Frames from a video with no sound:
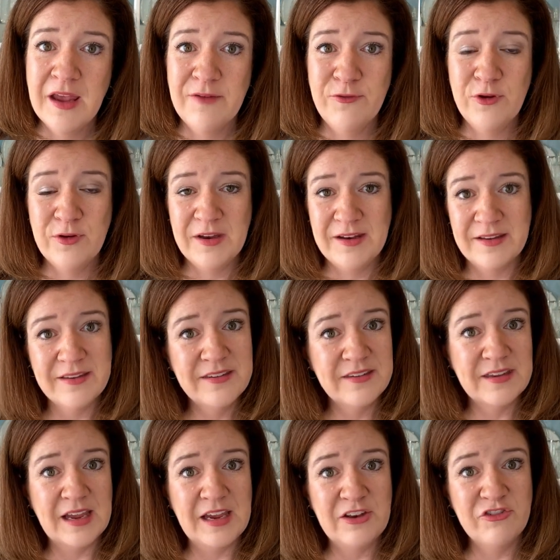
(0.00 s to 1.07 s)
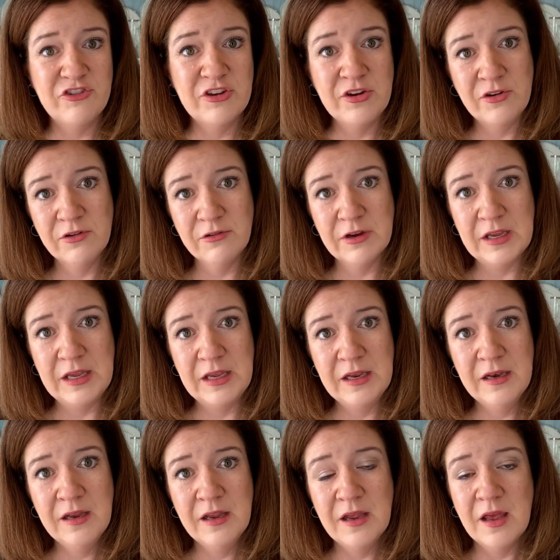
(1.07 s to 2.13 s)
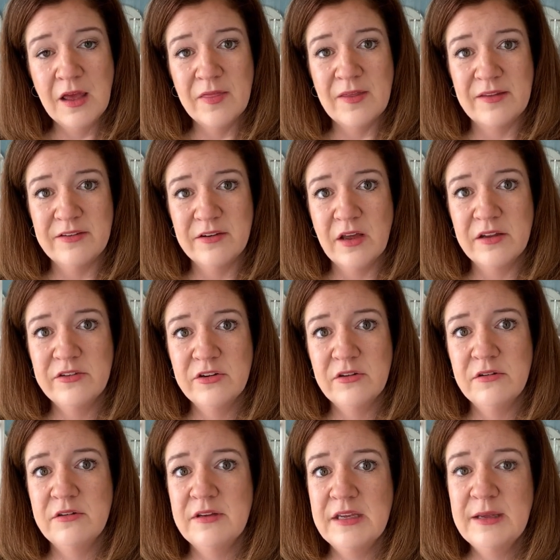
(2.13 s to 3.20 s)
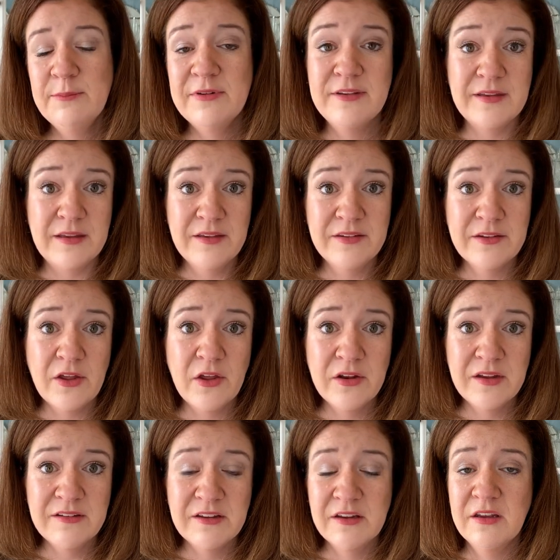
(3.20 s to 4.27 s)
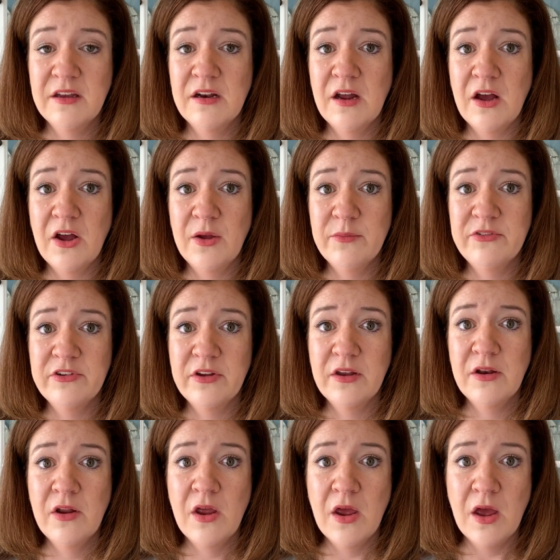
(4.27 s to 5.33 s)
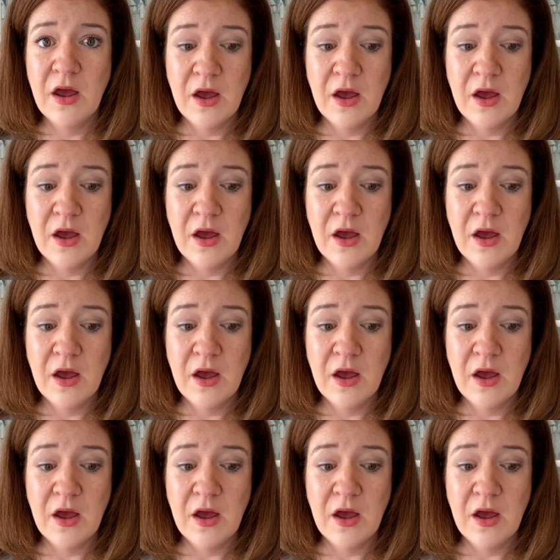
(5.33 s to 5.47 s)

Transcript: If you need a sagey green that's not too deep, sea salt is a good option.